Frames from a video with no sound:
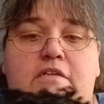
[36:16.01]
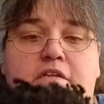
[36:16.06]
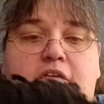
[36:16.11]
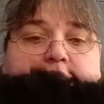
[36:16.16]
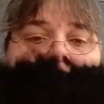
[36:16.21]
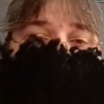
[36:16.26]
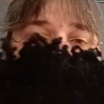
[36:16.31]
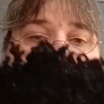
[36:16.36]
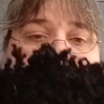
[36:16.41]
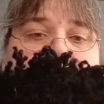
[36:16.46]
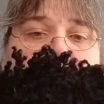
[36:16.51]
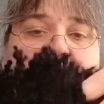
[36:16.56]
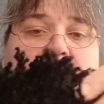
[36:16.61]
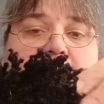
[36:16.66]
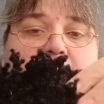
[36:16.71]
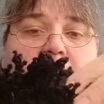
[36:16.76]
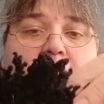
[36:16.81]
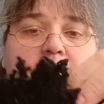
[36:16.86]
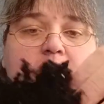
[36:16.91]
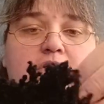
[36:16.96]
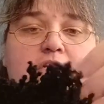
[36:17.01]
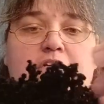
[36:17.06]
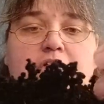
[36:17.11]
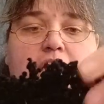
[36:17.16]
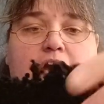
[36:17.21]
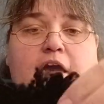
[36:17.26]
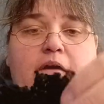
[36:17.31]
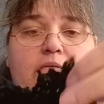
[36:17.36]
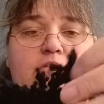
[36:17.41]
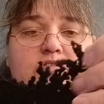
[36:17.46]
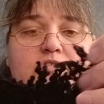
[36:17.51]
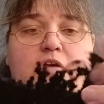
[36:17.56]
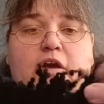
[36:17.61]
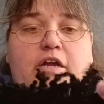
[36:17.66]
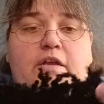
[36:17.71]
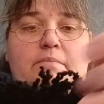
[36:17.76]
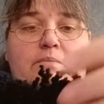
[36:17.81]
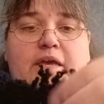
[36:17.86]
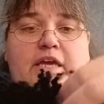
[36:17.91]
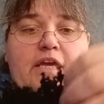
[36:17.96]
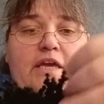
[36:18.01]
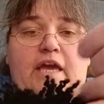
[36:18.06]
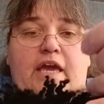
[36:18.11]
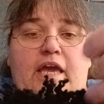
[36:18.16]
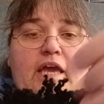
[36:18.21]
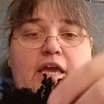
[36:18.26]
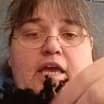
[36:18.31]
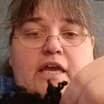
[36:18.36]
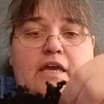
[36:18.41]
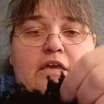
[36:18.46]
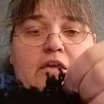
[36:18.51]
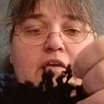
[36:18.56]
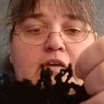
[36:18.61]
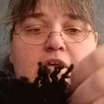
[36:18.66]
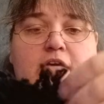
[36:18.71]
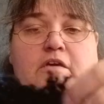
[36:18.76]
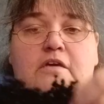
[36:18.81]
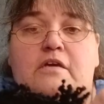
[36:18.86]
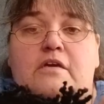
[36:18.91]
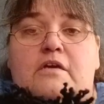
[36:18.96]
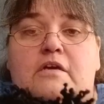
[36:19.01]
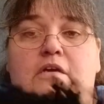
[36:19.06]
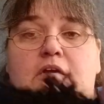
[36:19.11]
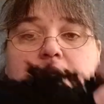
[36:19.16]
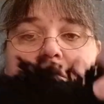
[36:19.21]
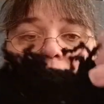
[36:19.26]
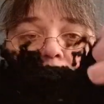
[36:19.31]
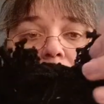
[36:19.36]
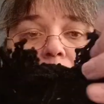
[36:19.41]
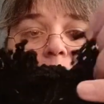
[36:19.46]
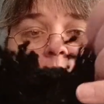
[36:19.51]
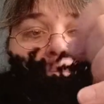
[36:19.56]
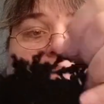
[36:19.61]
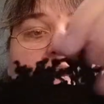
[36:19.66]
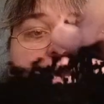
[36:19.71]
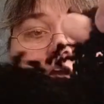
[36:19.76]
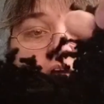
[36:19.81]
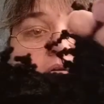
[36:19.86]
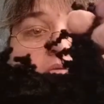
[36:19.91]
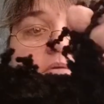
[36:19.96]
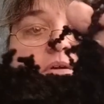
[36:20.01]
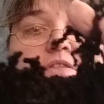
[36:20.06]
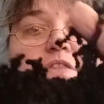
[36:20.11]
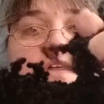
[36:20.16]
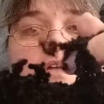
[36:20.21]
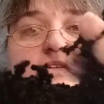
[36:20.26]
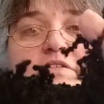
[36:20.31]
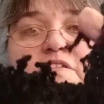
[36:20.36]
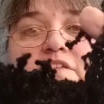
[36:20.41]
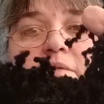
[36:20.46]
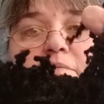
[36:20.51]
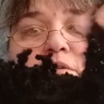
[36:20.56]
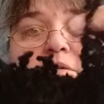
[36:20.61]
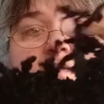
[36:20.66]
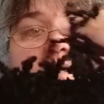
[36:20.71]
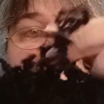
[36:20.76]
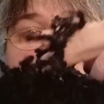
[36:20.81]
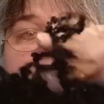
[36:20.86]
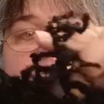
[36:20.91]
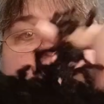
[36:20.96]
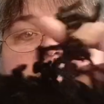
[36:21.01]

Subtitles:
if I can, I would try to make a bear with it or something, because it's